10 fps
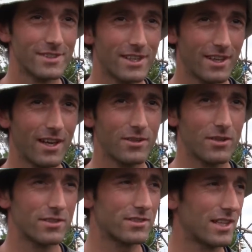Yeah, you
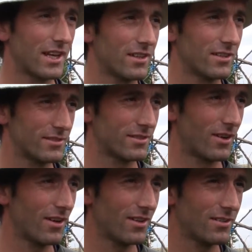understand it
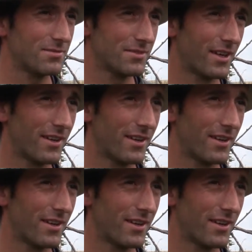all? Yeah?